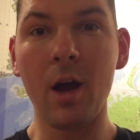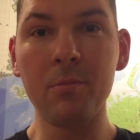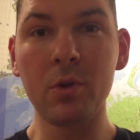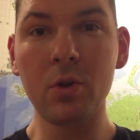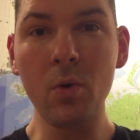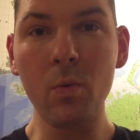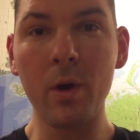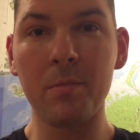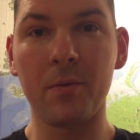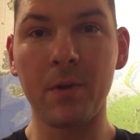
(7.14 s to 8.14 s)
I'm in no
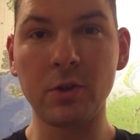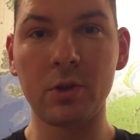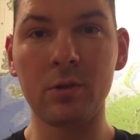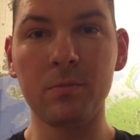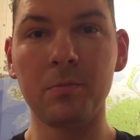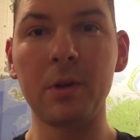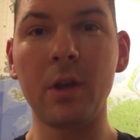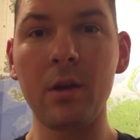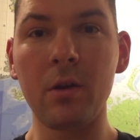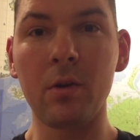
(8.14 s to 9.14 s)
way a professional, but
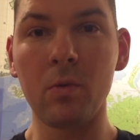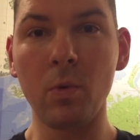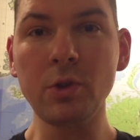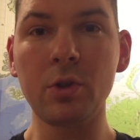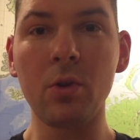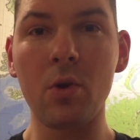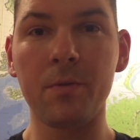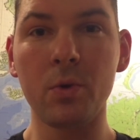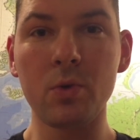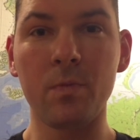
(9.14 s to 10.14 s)
I watched a lot of
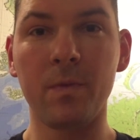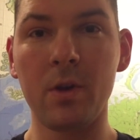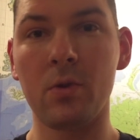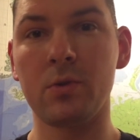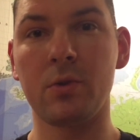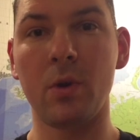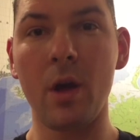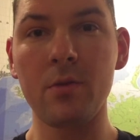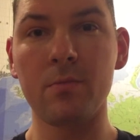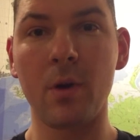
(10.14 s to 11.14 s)
YouTube videos to
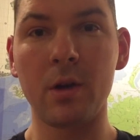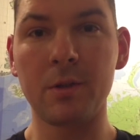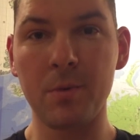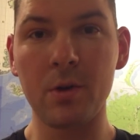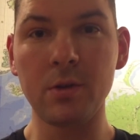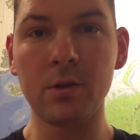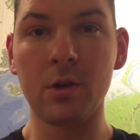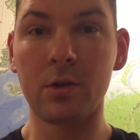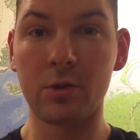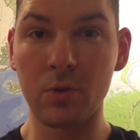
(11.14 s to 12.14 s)
gather my experience,
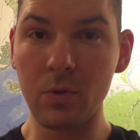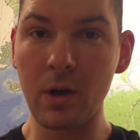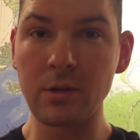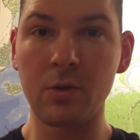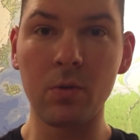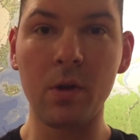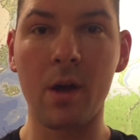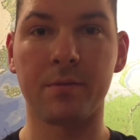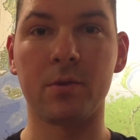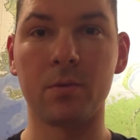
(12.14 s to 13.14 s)
so you guys don't
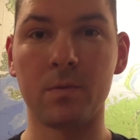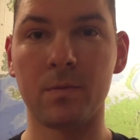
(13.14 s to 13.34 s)
have to.